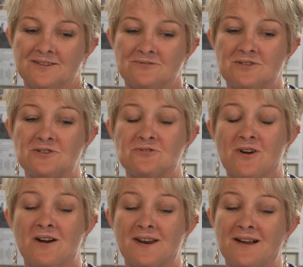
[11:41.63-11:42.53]
When you
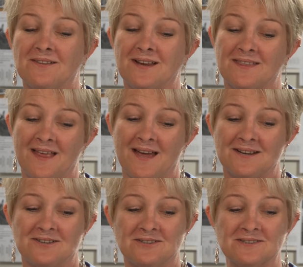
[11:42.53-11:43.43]
draw it out like
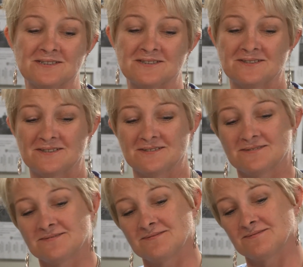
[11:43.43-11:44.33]
that, it looks
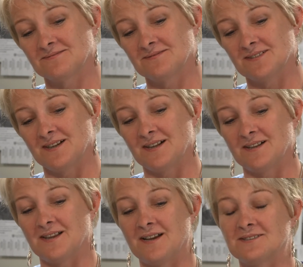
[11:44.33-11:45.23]

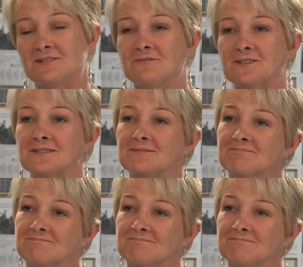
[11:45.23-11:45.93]
a lot different.